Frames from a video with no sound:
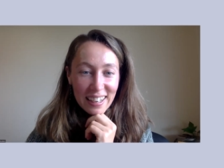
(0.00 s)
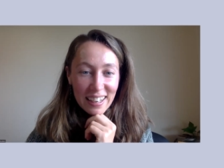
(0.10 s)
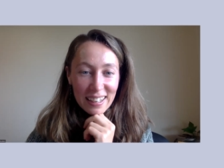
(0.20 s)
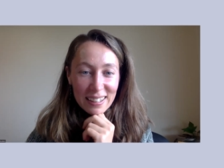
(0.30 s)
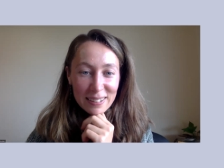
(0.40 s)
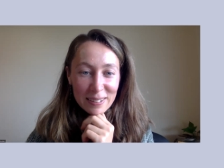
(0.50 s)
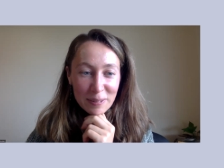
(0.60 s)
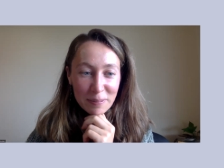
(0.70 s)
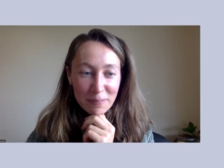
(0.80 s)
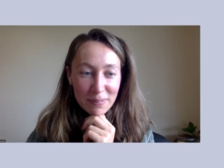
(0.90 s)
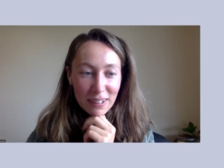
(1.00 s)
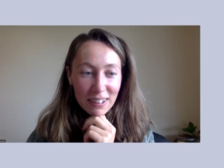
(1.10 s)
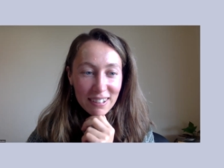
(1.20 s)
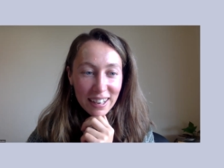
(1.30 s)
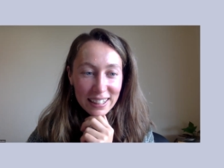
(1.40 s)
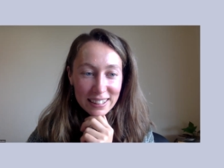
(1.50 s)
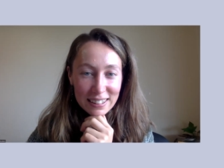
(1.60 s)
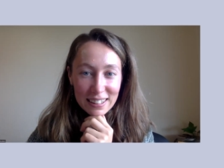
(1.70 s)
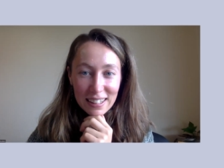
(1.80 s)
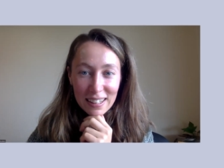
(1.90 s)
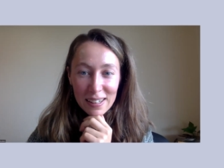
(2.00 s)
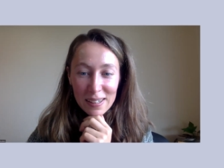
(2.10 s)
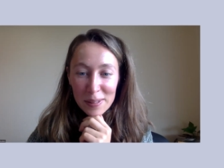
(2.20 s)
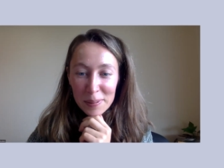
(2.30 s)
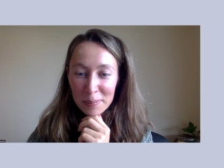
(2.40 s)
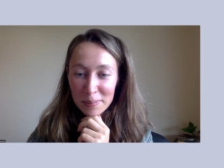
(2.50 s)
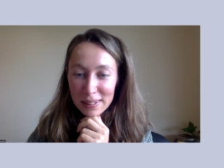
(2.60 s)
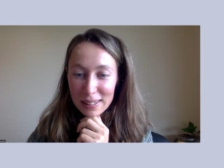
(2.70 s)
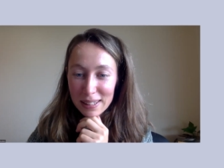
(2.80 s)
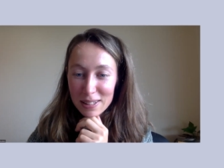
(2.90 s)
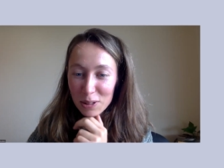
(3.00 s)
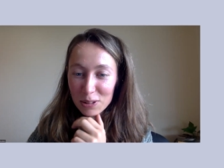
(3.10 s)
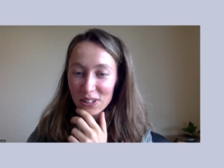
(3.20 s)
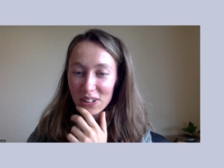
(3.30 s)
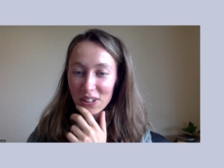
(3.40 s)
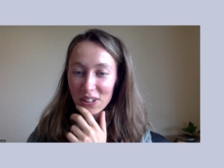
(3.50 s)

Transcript: Um, all right. Um, let's go to the